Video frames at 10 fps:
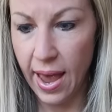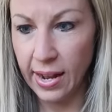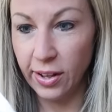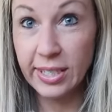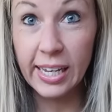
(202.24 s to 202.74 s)

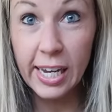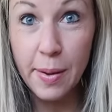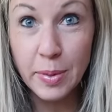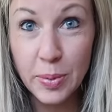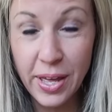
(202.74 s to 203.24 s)
And it looks like it
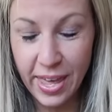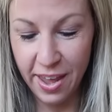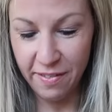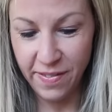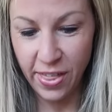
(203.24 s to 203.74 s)
comes with
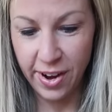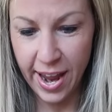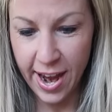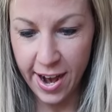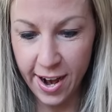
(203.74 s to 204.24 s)
a feather
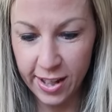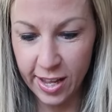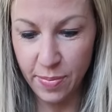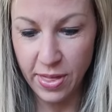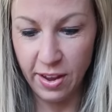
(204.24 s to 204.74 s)
hair
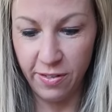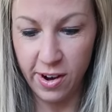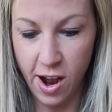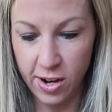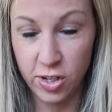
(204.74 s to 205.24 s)
clip that they
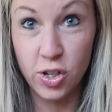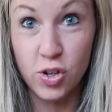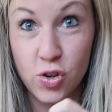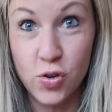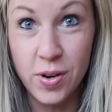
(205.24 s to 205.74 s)
forgot
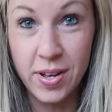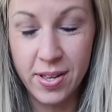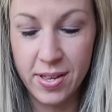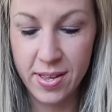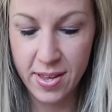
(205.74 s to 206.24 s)
too.
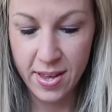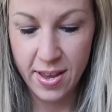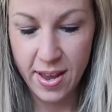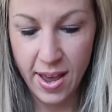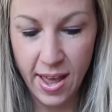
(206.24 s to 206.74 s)

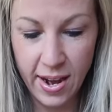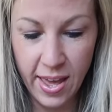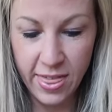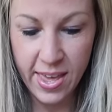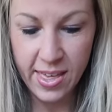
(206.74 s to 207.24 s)
And
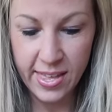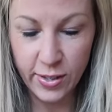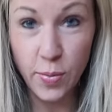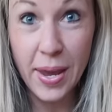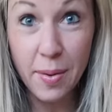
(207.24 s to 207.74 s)
I think
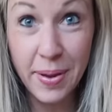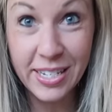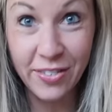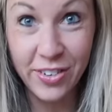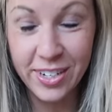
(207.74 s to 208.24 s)
this will make a
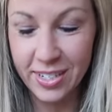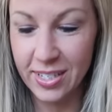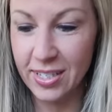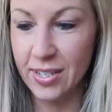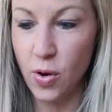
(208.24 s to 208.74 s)
big difference
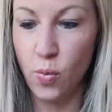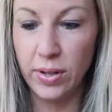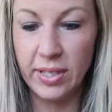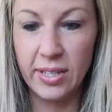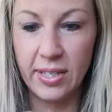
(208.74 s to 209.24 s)

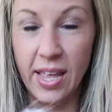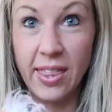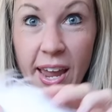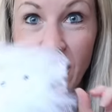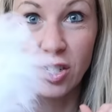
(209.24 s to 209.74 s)
once it's
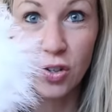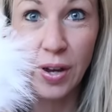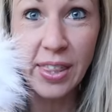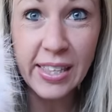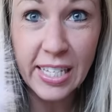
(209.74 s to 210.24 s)
in the hair too.
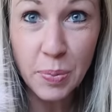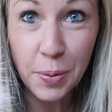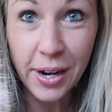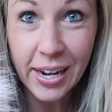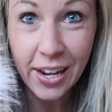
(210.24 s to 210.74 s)
I think that's
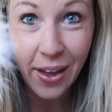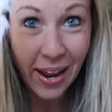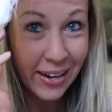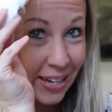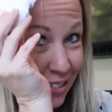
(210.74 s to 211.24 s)
pretty, it'll
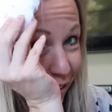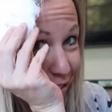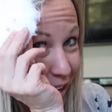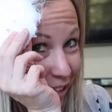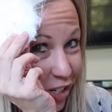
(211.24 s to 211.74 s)
add a nice little
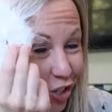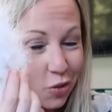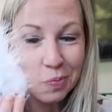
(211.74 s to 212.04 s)
touch.